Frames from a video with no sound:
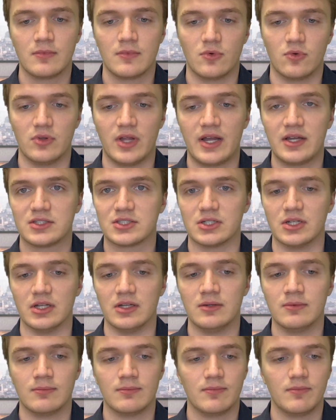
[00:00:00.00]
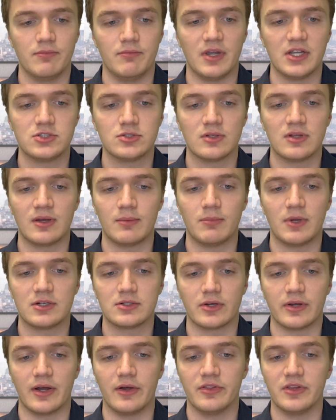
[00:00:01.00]
Lastly, make sure that
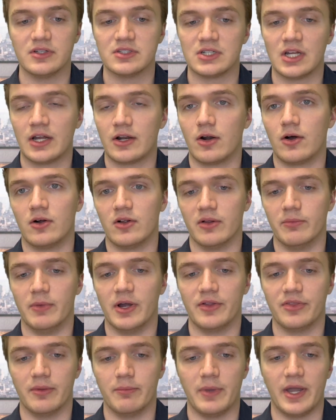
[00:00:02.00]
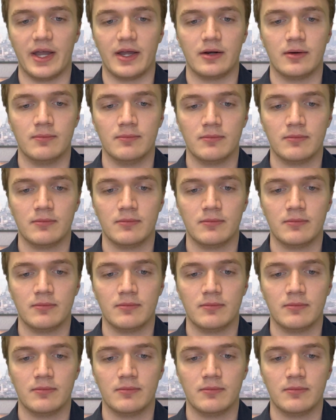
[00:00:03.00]
mental health is not all about the bad.